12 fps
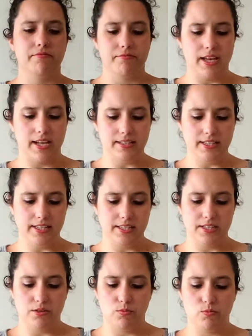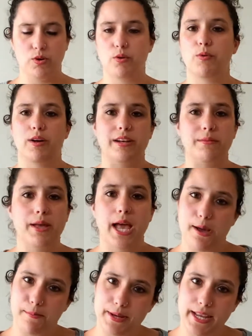That isn't what wound up
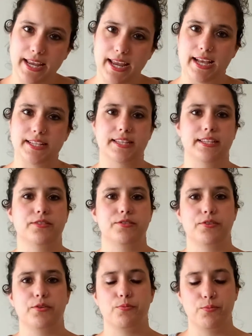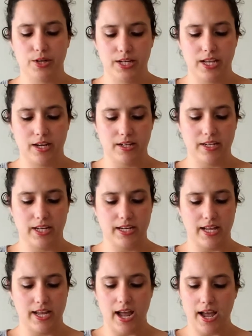happening as I started working on it,
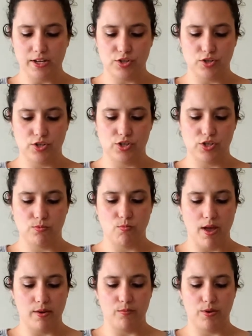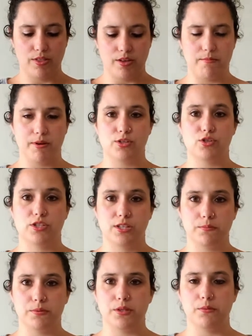and I actually just went with a much
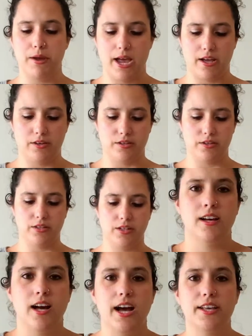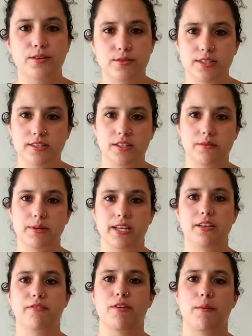simpler pattern. I used a little
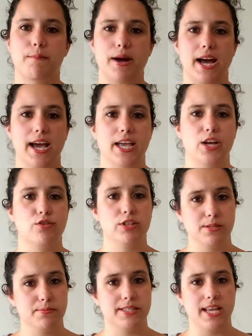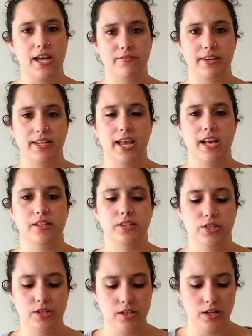mini from my Christmas advent
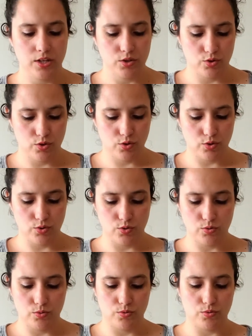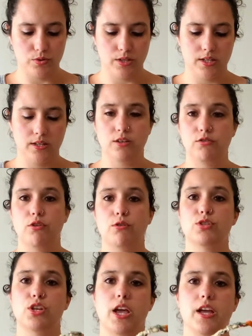calendar to
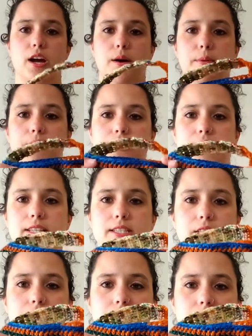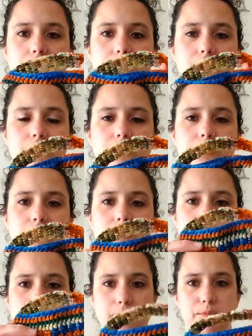crochet up this little
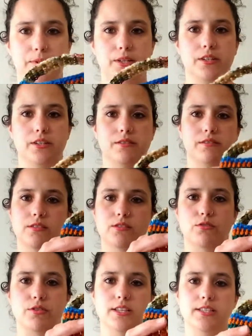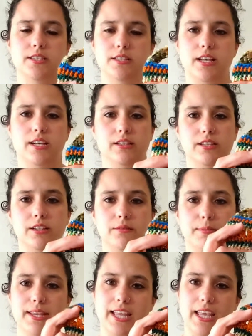sampler. So this is like a little
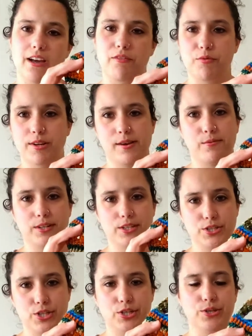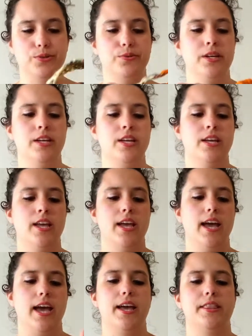mini of what I want to do.
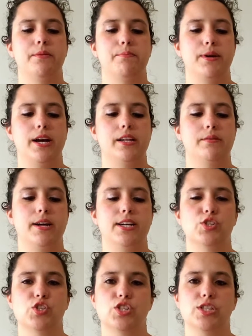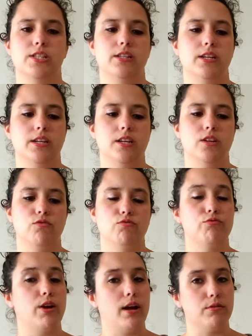And the bottom, I just did
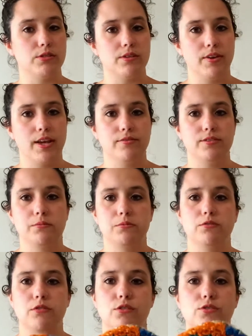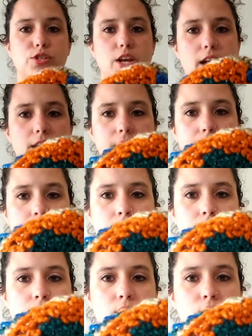rounds of half double crochet
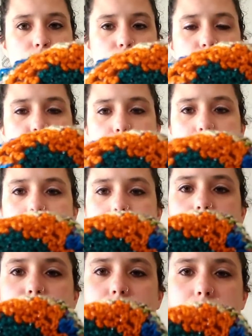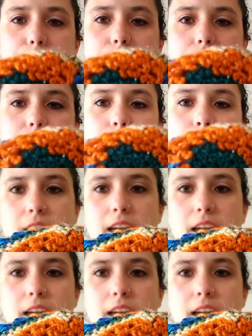to make a flat bottom.